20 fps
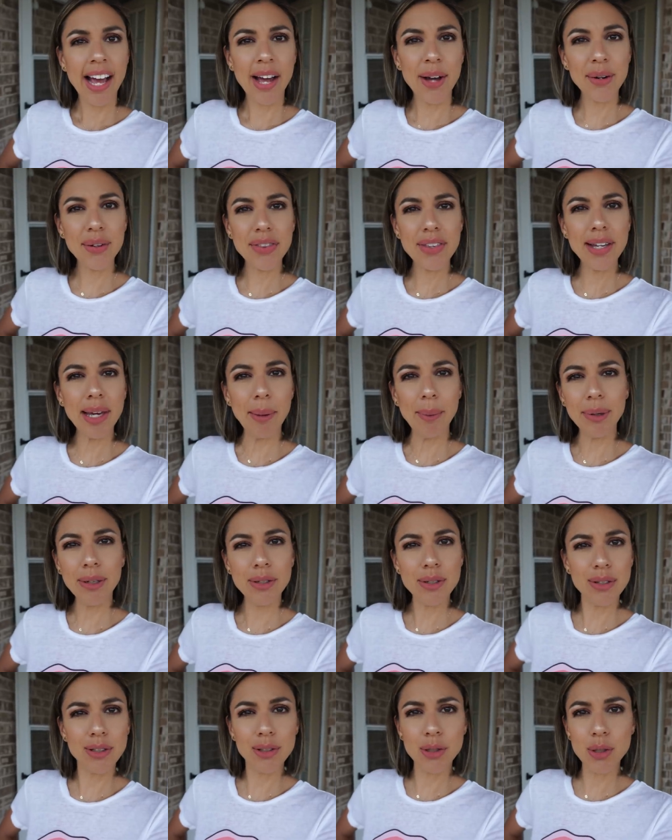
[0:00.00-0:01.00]
I don't think I want
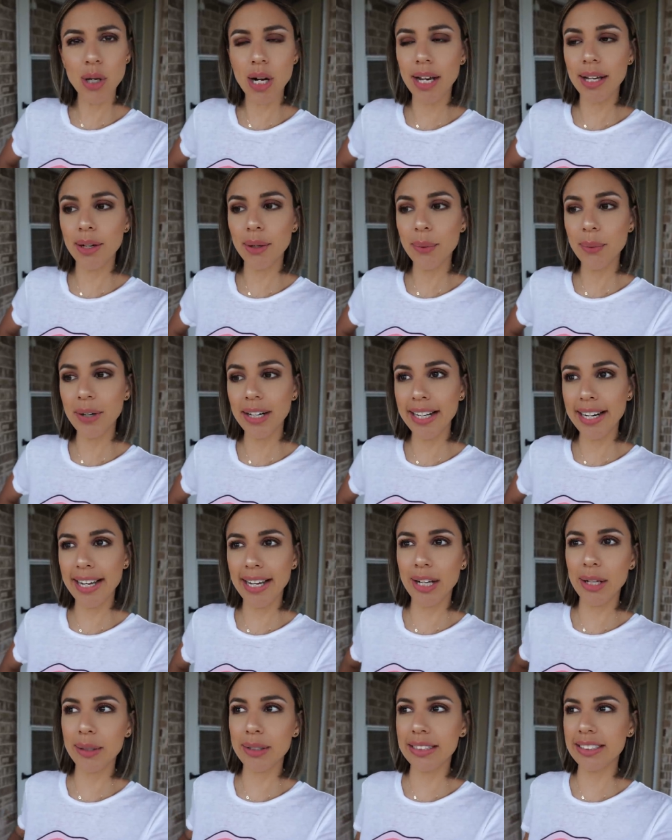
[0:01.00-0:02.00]
to do the try on right
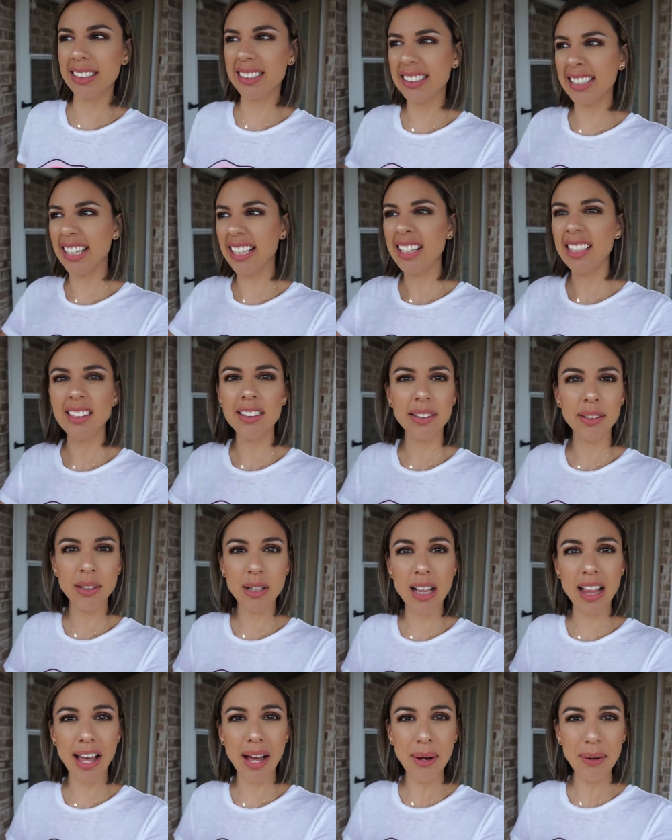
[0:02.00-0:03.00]
now because it's getting a little
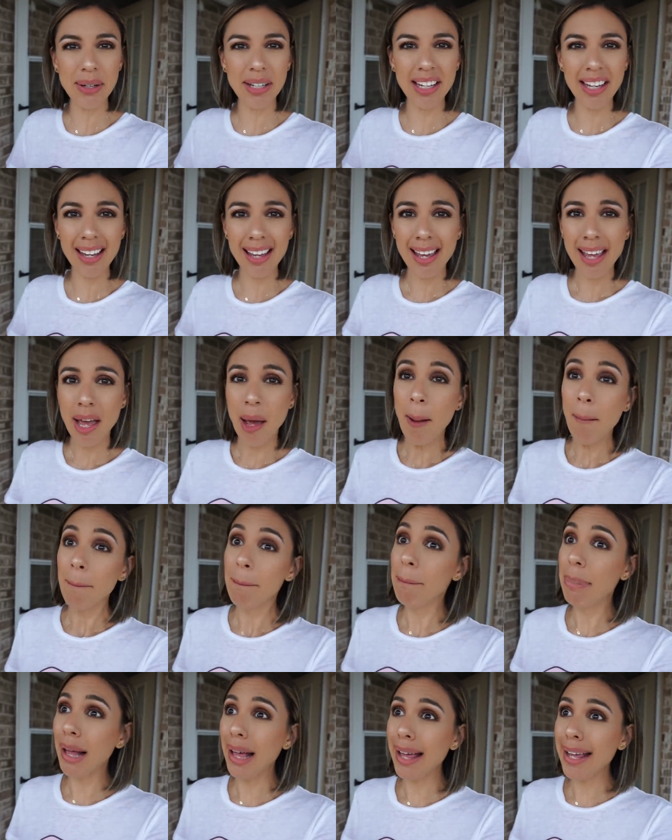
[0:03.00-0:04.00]
cloudy,
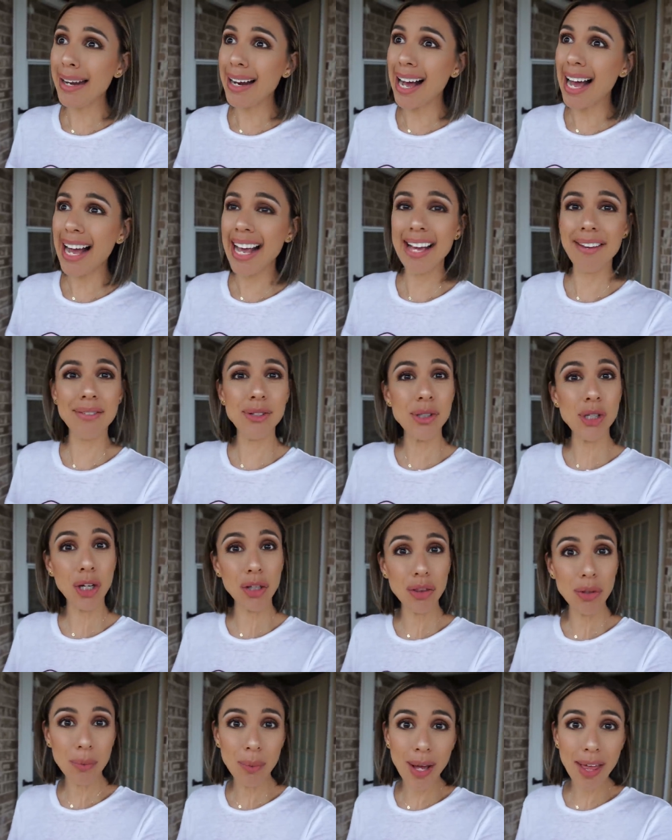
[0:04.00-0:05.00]
but I haven't
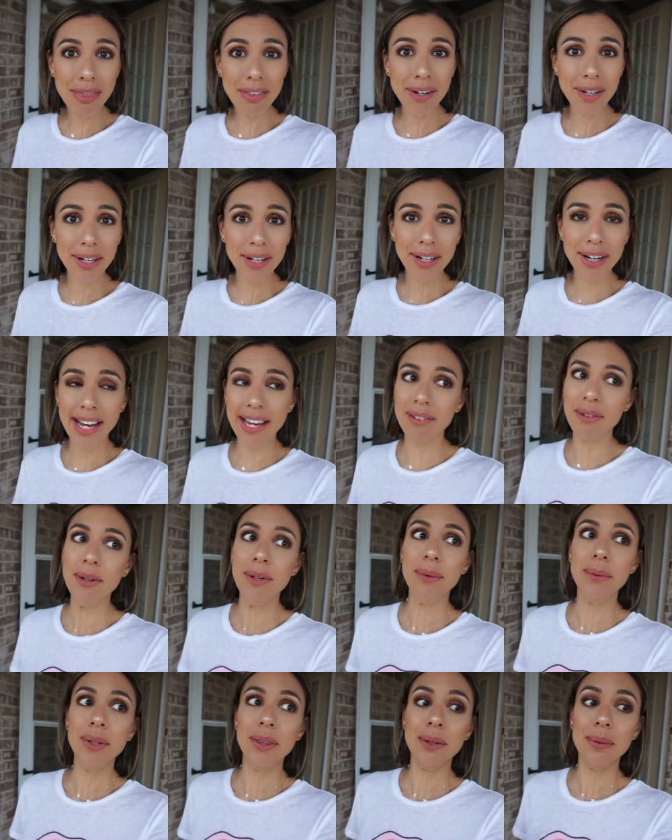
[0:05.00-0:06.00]
checked the weather. I don't
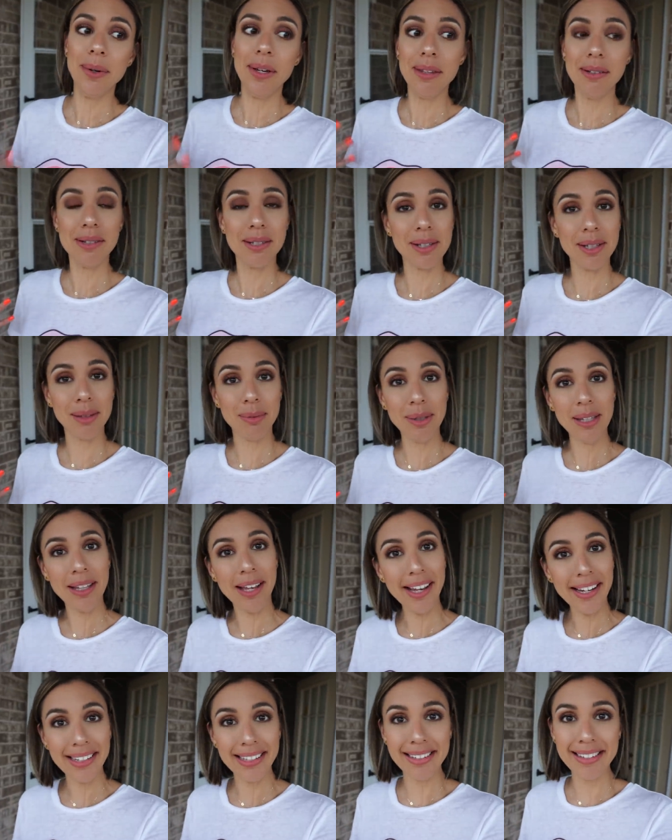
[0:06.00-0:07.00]
know what the weather is going to be
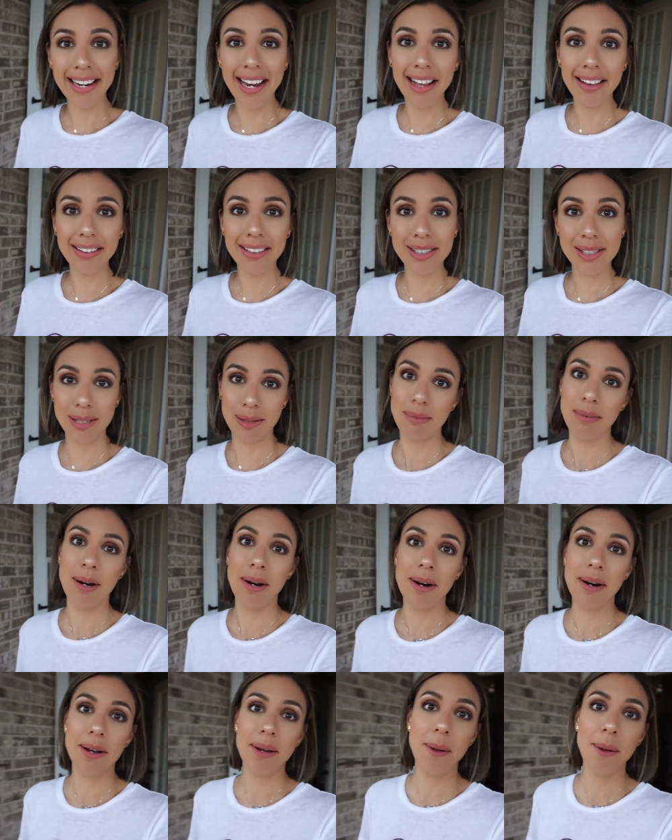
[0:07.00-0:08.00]
like in Dallas tomorrow.